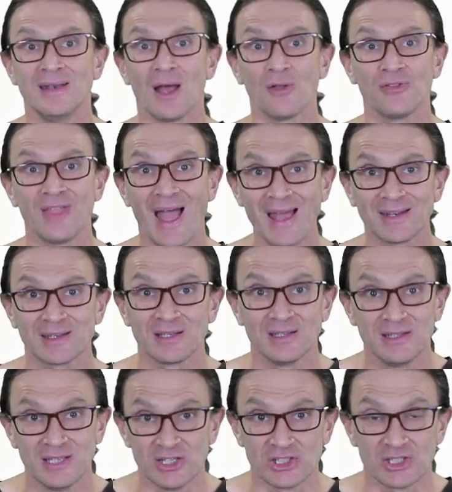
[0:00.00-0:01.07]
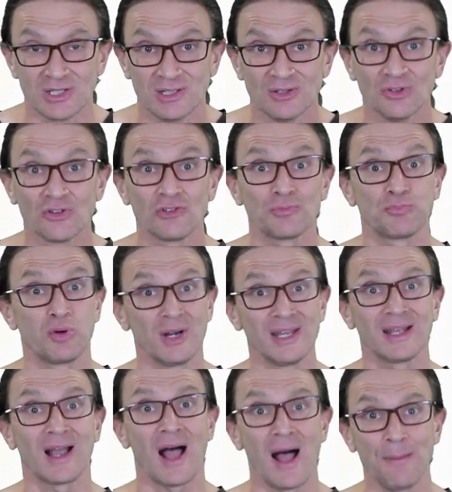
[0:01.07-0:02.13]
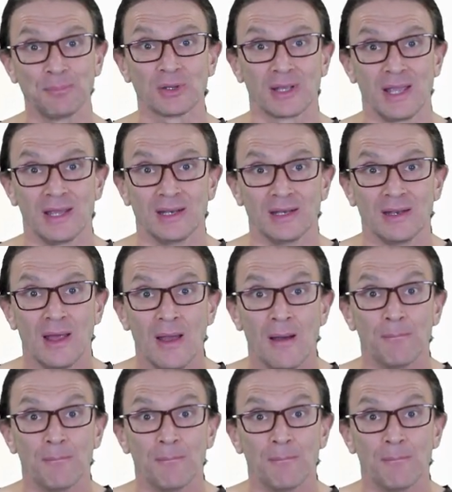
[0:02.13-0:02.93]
Now that condition looks pretty complicated,